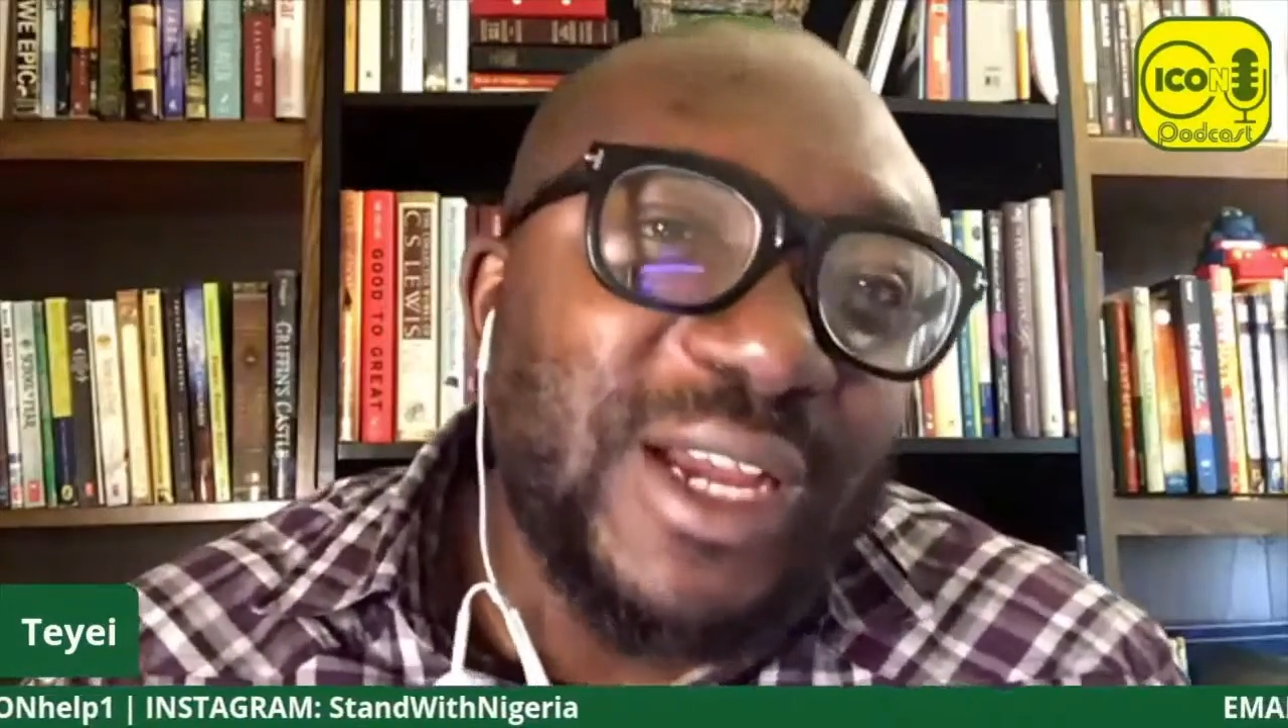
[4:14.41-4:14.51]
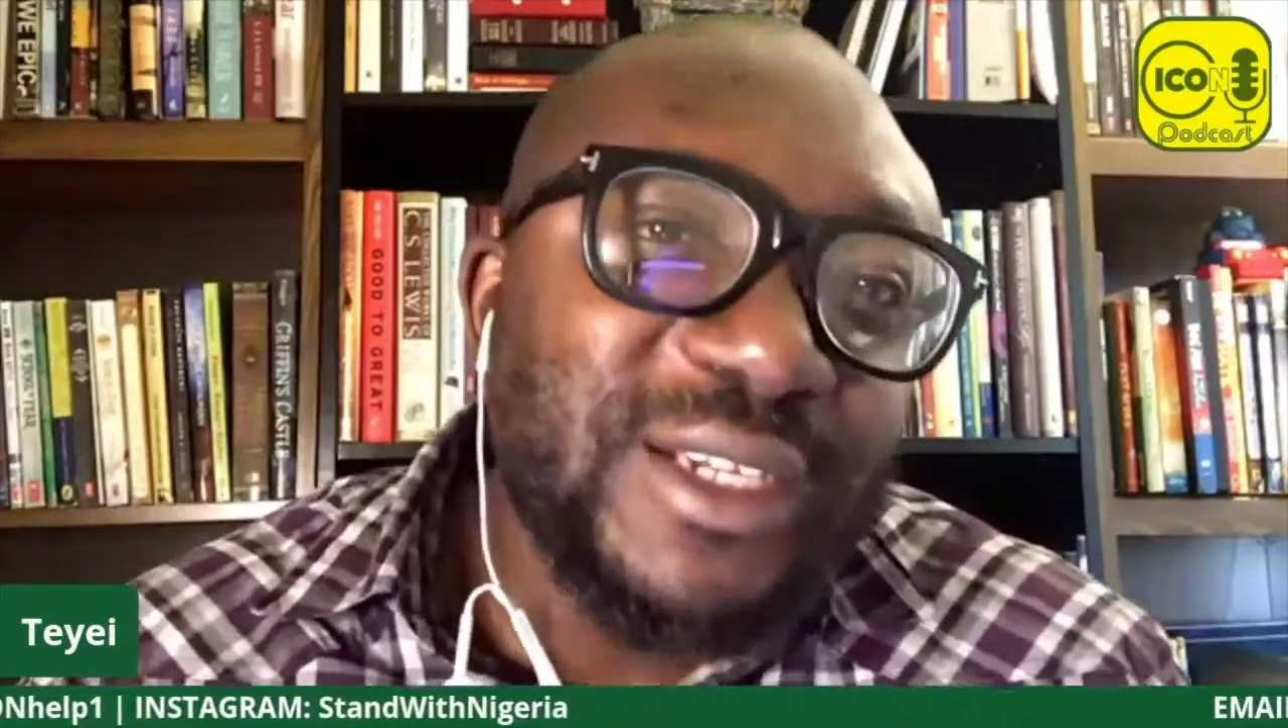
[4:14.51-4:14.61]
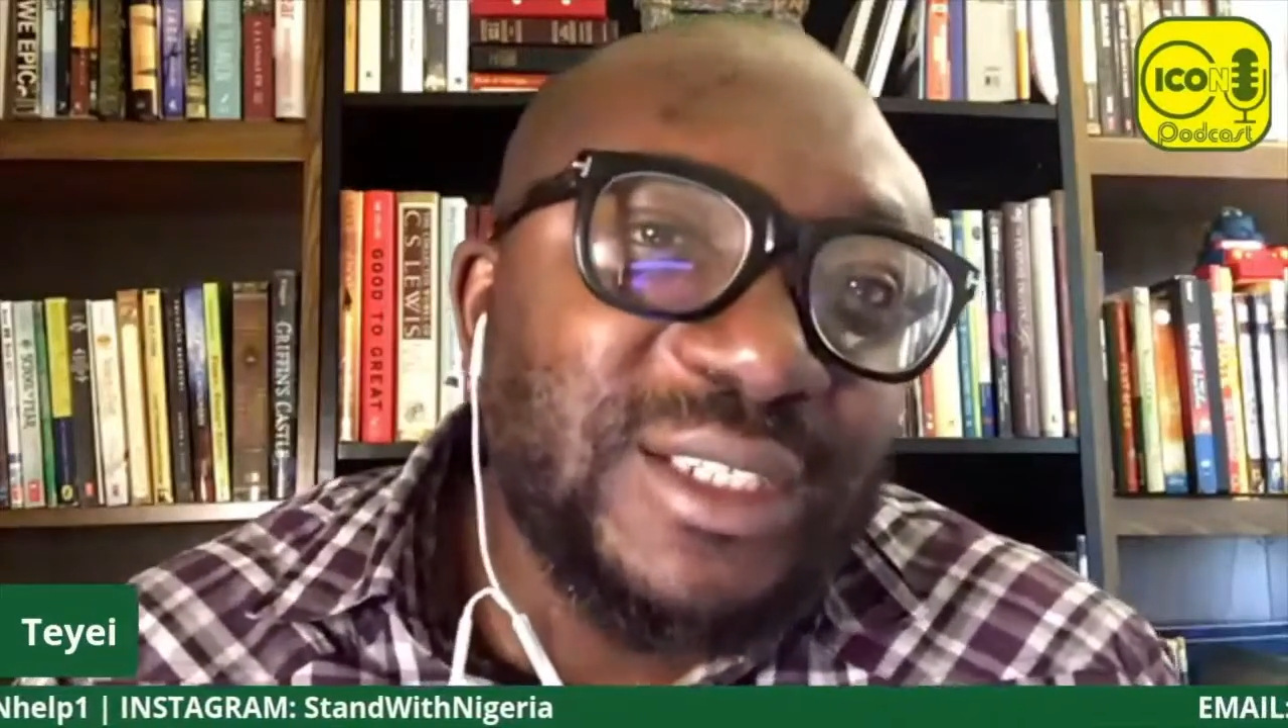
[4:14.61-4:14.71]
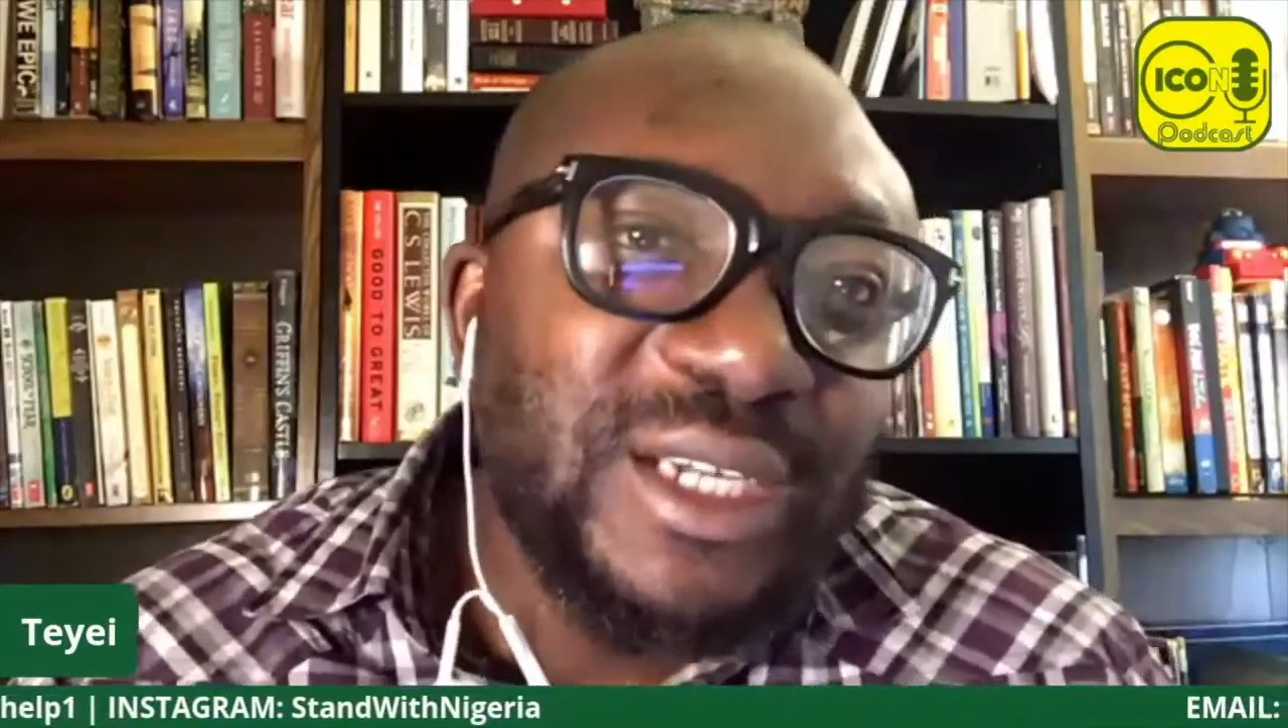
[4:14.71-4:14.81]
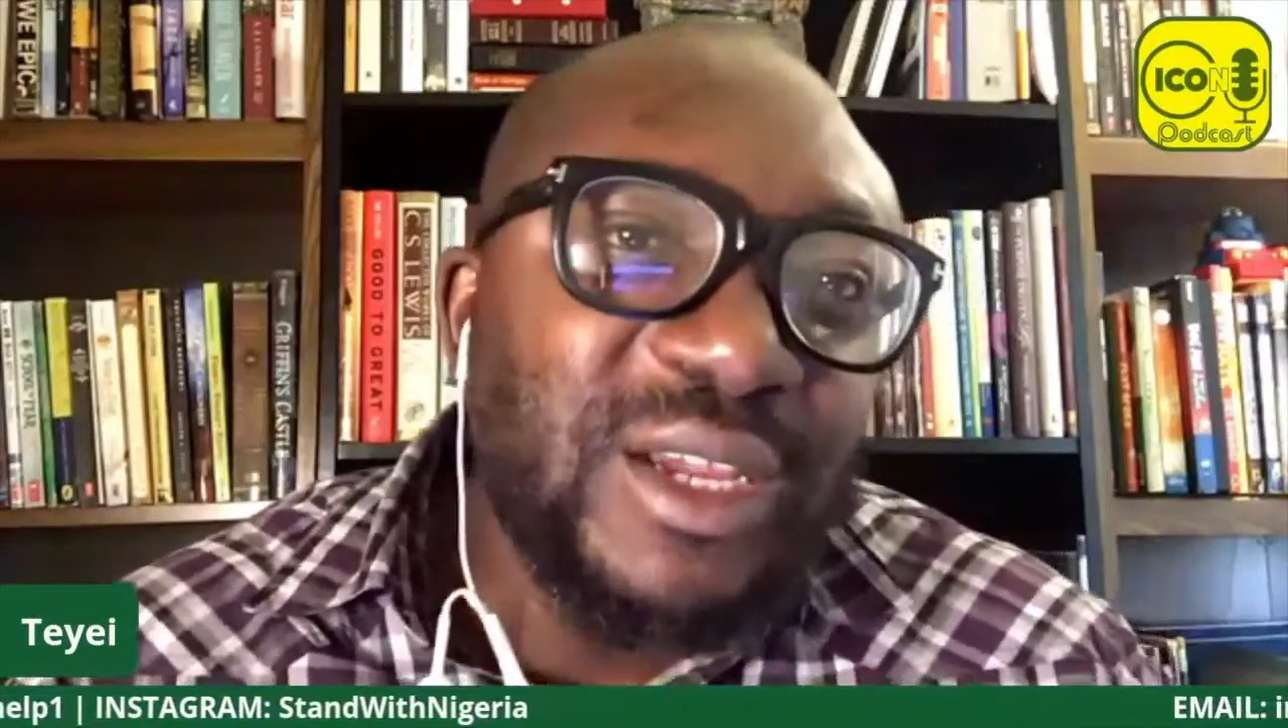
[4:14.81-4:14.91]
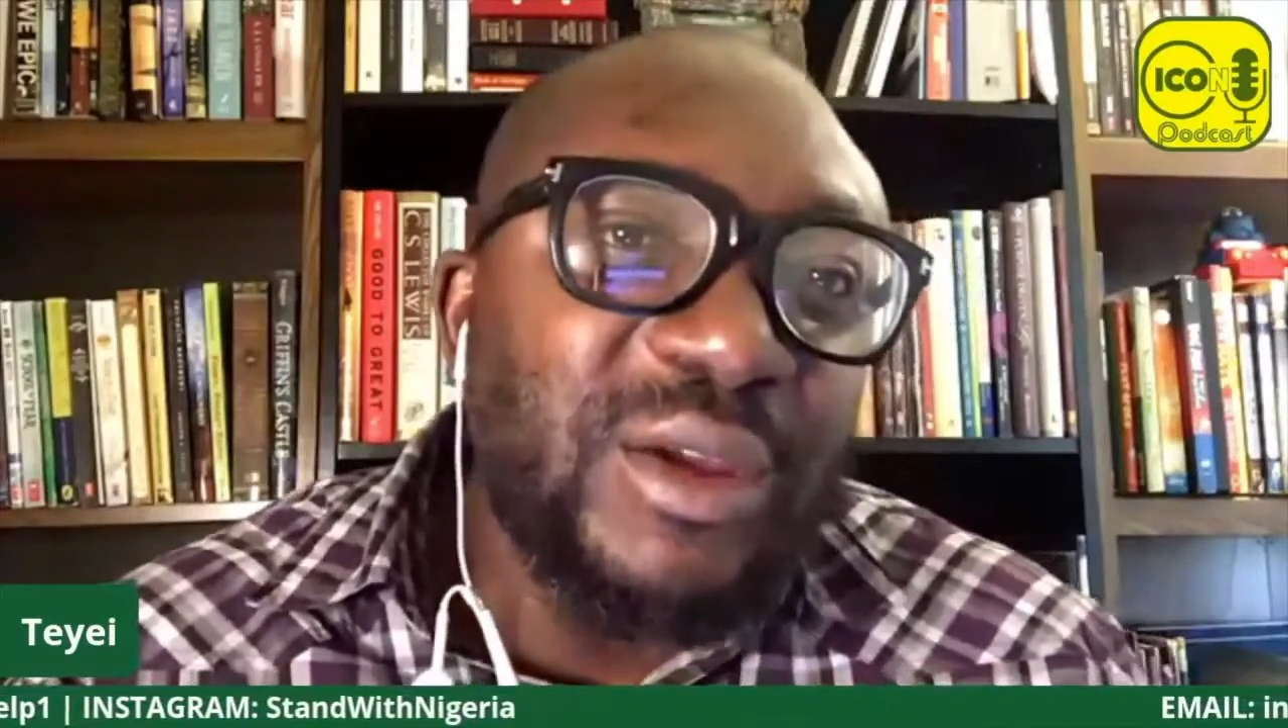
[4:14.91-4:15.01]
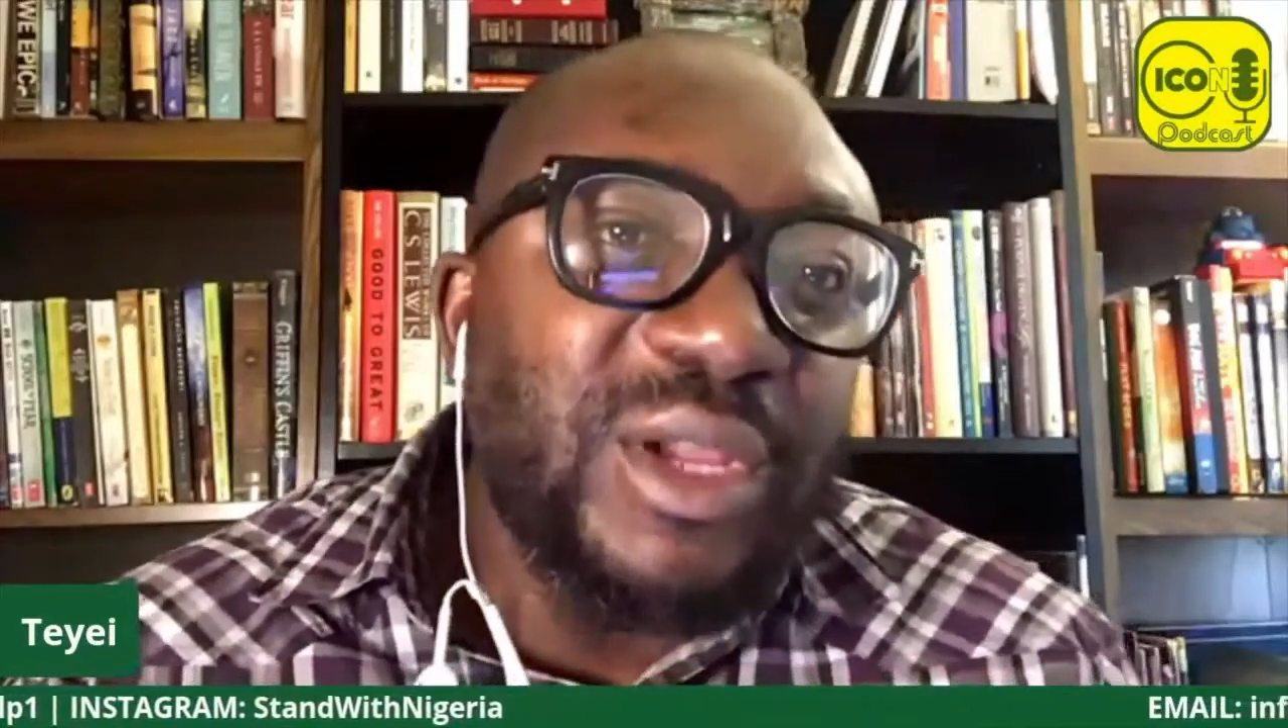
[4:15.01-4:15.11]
ask